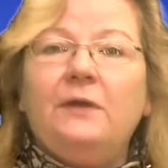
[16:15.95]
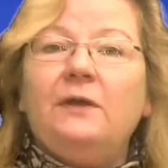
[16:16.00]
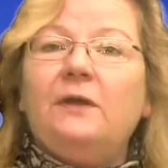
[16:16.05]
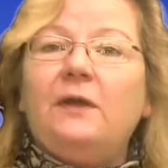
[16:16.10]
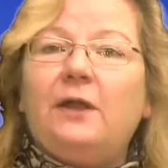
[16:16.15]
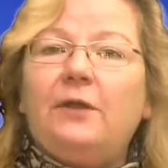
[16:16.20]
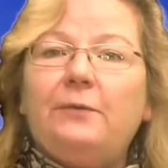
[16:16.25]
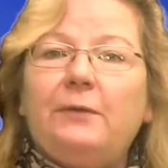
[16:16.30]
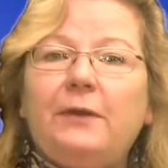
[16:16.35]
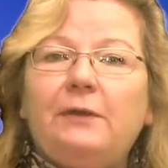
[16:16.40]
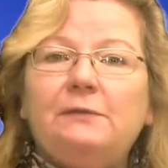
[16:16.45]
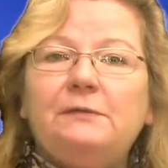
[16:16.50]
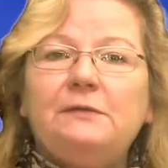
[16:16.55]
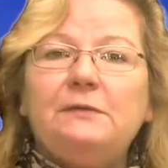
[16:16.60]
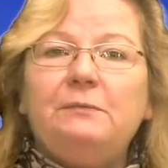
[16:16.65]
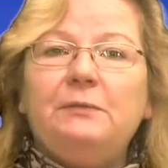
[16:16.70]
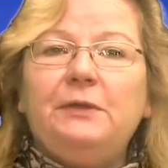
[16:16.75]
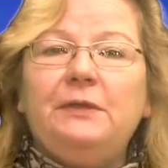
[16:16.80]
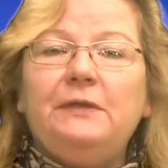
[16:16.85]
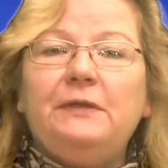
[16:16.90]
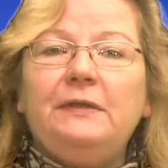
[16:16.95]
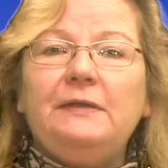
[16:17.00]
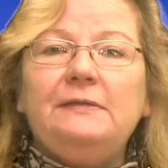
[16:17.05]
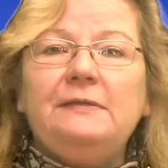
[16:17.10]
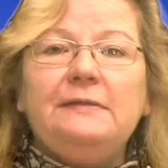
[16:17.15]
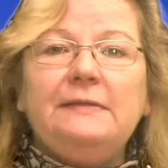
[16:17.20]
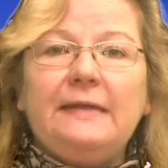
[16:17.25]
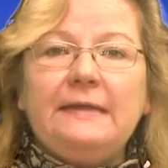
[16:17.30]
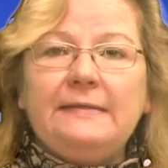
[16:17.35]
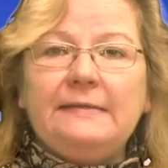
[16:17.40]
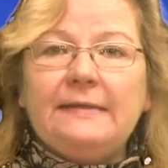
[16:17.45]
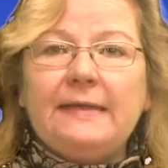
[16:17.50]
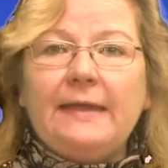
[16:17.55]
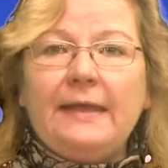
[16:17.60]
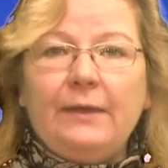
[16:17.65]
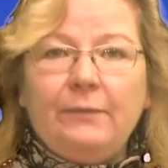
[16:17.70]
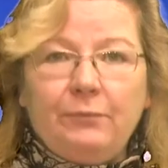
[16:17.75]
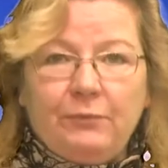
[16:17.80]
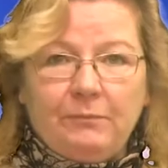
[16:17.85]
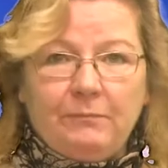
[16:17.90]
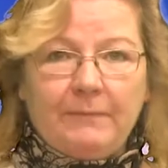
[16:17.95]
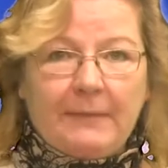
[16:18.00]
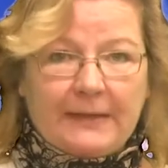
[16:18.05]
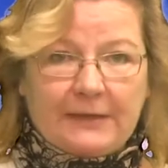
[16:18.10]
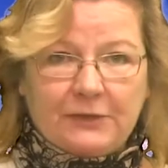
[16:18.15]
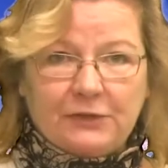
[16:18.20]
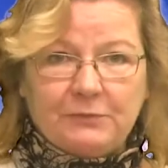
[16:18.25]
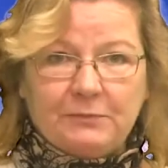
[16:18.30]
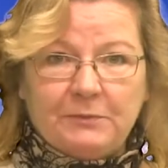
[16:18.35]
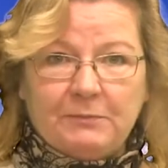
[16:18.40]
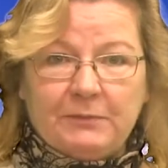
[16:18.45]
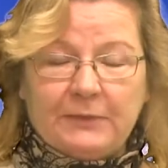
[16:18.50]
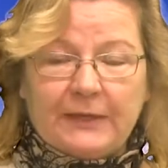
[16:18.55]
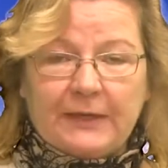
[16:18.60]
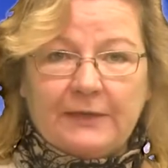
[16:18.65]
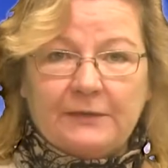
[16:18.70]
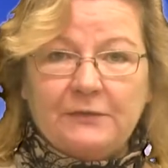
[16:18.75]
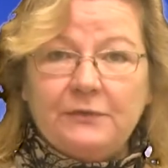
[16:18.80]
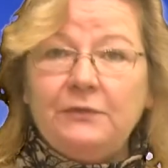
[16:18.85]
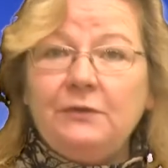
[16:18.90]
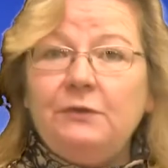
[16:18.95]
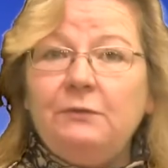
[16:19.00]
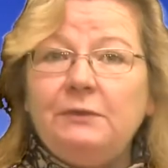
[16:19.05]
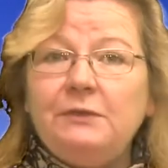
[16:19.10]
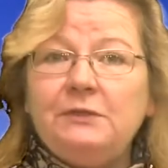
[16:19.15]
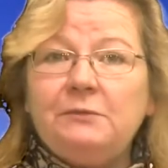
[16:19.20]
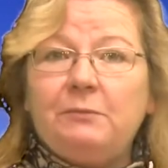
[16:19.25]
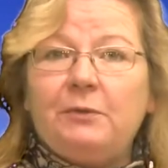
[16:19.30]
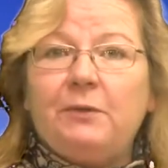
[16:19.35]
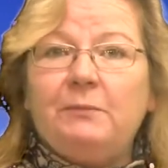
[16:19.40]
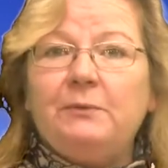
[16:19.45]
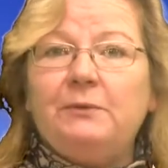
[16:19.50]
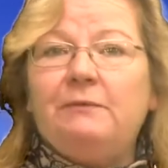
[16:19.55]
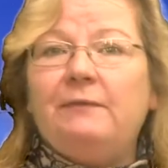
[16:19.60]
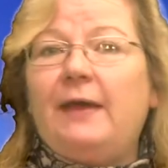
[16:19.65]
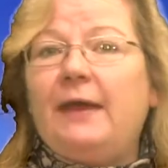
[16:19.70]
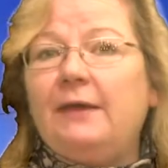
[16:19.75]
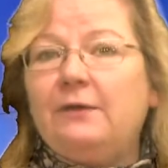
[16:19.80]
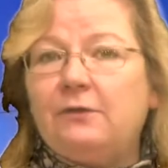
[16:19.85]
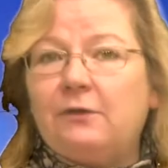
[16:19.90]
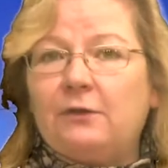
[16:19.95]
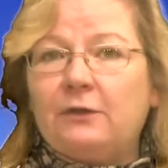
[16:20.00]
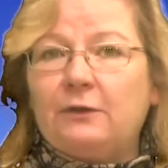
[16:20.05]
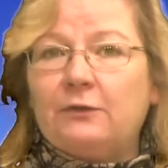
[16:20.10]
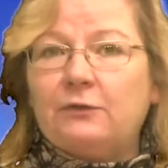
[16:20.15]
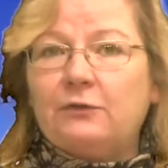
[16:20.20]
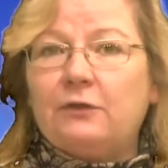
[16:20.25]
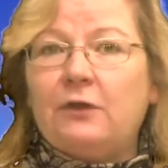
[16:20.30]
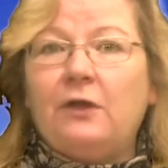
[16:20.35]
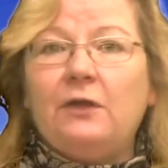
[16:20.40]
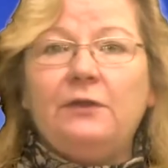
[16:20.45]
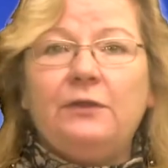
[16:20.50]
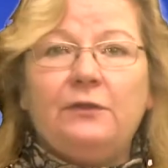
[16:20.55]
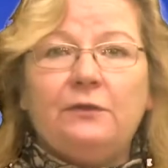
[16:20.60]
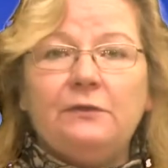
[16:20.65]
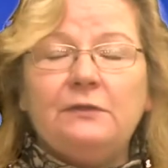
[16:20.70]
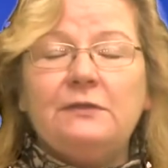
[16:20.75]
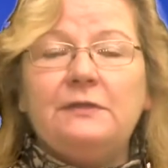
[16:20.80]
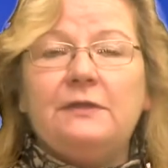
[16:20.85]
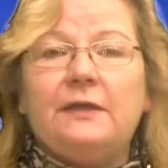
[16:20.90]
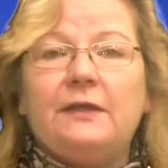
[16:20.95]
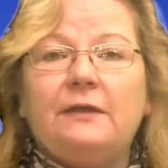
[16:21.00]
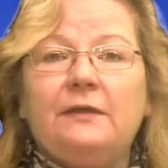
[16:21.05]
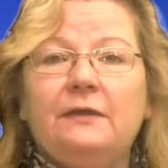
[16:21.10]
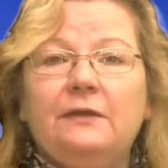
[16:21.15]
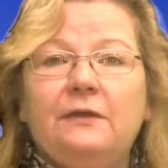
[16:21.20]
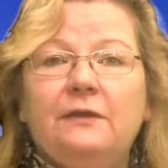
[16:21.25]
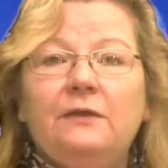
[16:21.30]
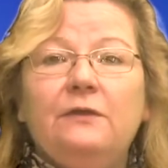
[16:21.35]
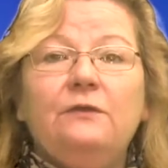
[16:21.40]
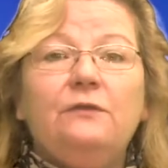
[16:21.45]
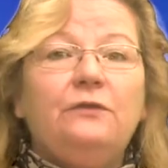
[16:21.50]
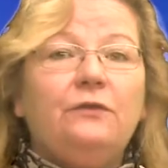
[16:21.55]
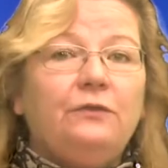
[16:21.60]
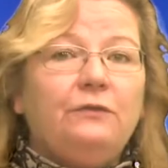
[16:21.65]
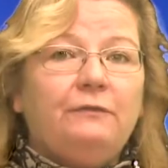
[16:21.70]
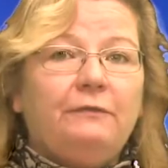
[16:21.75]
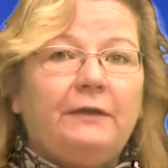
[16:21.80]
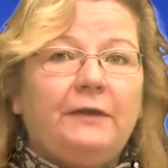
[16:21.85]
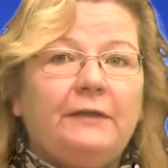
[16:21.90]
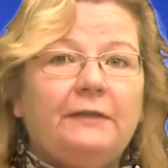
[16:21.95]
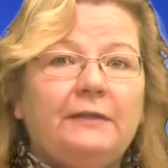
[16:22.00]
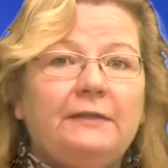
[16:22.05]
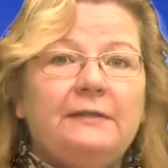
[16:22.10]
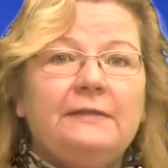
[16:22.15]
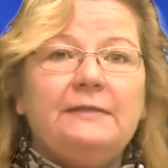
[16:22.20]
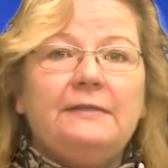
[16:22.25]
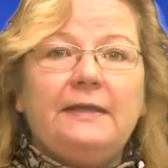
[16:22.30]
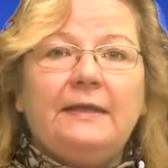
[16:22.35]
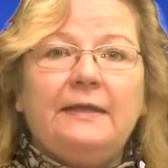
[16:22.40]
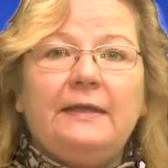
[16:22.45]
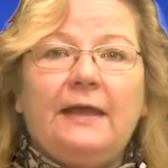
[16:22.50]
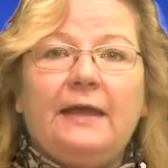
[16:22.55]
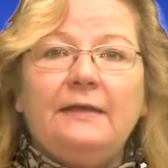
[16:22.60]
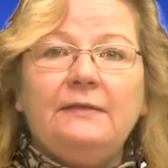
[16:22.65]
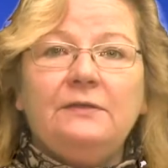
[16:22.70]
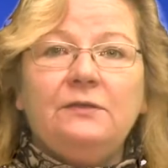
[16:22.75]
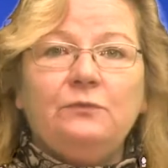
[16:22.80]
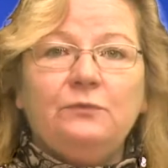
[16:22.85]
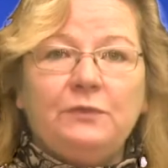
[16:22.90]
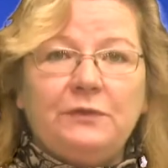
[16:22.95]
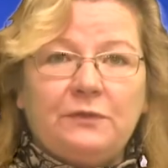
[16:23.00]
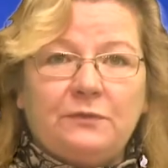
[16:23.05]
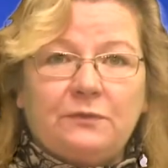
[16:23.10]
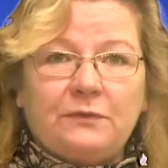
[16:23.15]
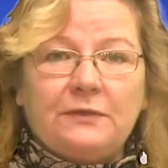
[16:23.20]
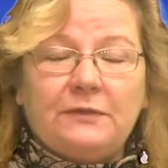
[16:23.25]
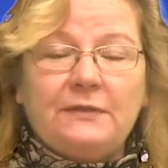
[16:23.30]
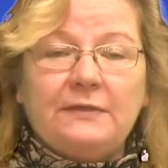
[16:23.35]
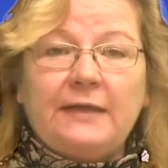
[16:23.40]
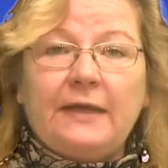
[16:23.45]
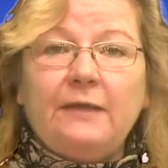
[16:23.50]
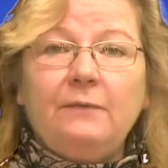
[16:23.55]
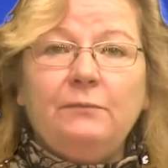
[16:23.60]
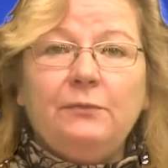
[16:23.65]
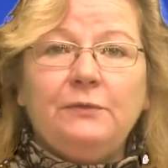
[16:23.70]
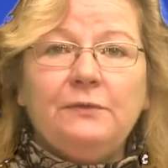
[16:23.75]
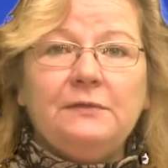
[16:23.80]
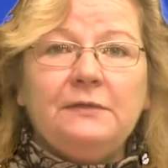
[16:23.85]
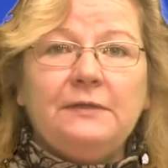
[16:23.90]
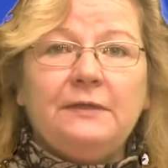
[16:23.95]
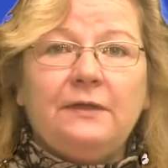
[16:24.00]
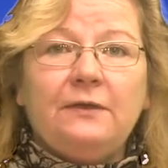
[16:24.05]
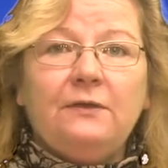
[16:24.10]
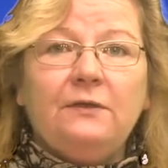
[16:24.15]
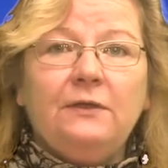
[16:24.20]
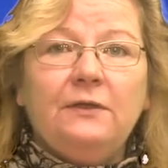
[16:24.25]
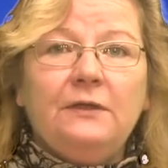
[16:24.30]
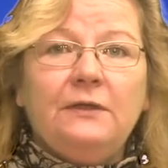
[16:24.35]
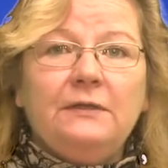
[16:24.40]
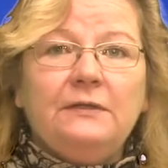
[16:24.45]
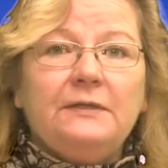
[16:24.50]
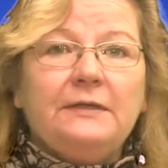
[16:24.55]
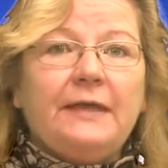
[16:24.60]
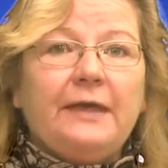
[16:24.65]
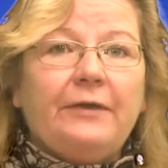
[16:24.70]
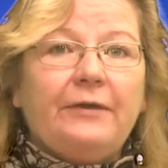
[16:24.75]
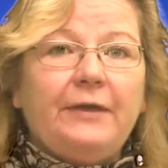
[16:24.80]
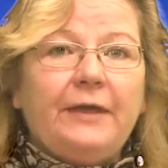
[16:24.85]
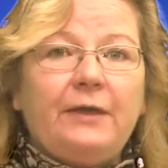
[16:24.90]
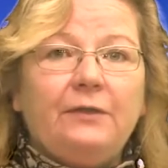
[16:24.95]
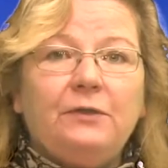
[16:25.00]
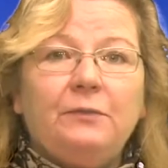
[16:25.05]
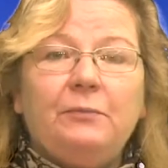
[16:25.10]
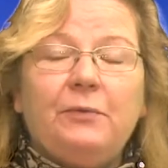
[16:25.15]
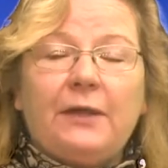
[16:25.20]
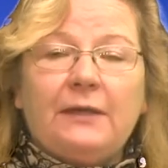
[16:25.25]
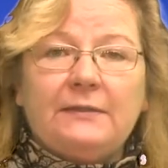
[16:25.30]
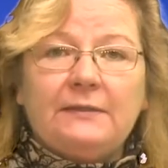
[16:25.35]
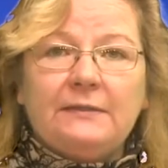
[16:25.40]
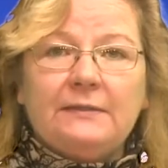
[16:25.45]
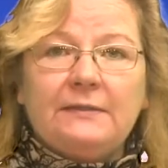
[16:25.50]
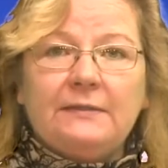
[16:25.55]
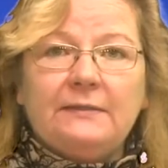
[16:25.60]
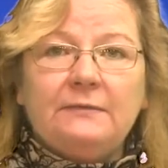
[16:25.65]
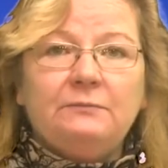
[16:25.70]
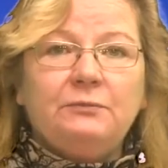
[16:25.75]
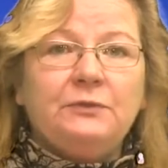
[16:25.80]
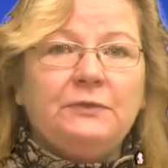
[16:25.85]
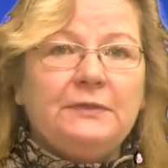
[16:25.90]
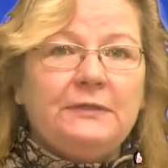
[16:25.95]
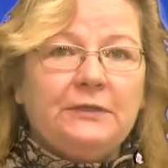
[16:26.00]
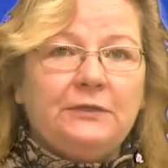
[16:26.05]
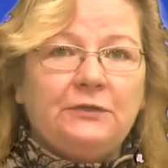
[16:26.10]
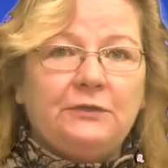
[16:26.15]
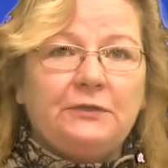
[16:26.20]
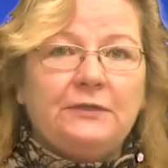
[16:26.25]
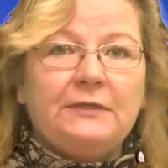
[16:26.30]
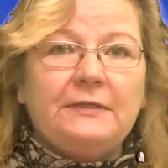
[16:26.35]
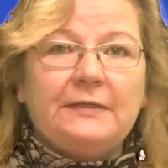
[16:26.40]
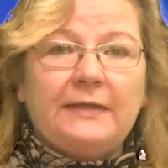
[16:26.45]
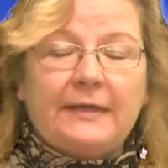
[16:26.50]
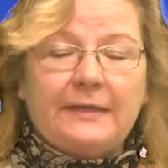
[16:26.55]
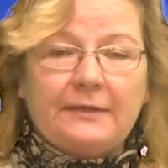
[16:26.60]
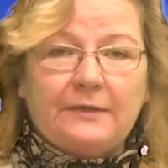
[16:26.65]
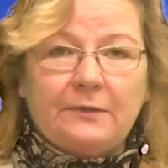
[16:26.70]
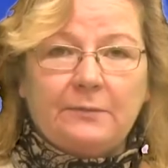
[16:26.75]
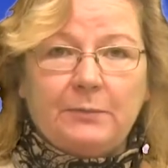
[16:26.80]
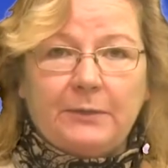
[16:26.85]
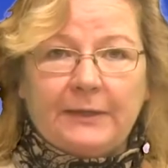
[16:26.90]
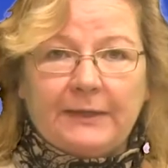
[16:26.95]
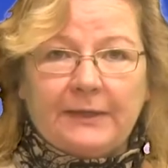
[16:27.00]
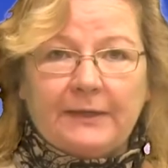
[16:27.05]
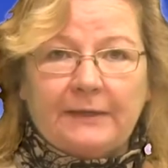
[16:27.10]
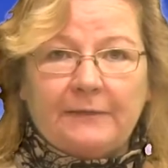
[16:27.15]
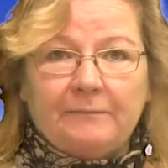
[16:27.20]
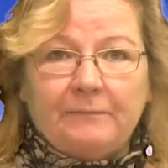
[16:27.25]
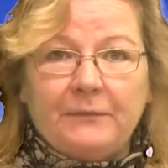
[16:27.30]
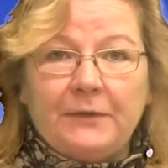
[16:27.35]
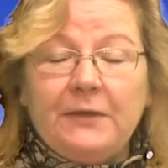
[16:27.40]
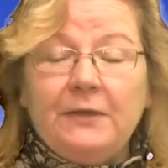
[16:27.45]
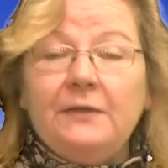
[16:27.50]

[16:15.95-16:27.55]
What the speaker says: Colorado submitted the state's hemp management plan to the U.S. Department of Agriculture on Thursday, certifying that the state has the resources and personnel to carry out the practices and procedures contained in the plan.